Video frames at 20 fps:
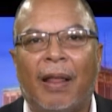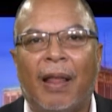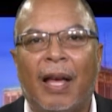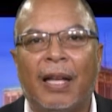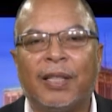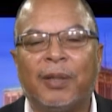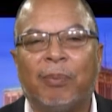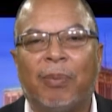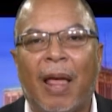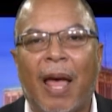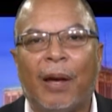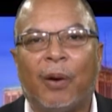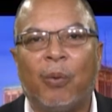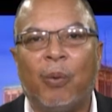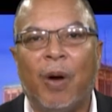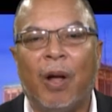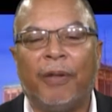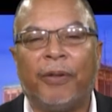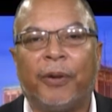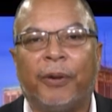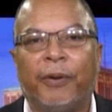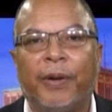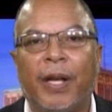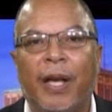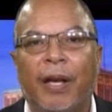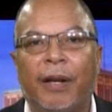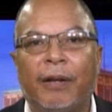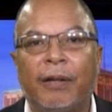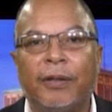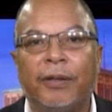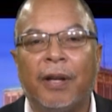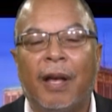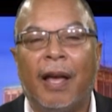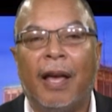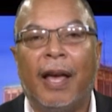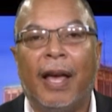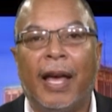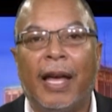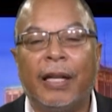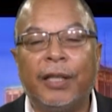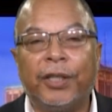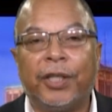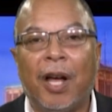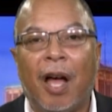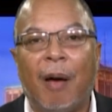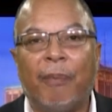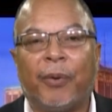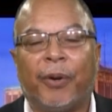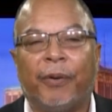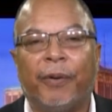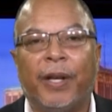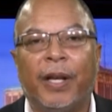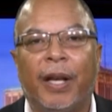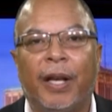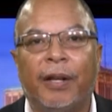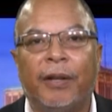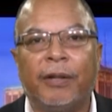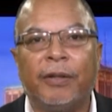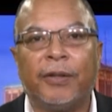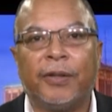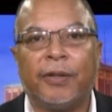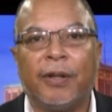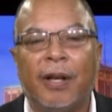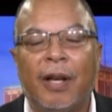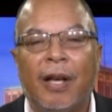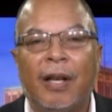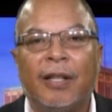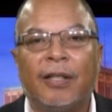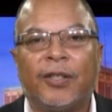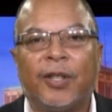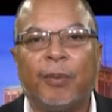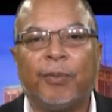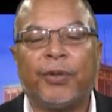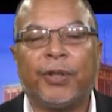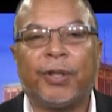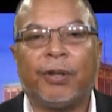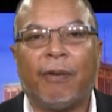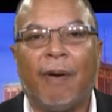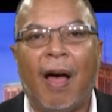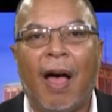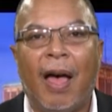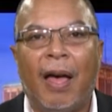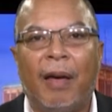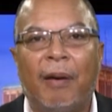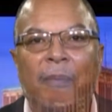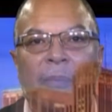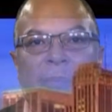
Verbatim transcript: channel and press the notification bell to be notified when we post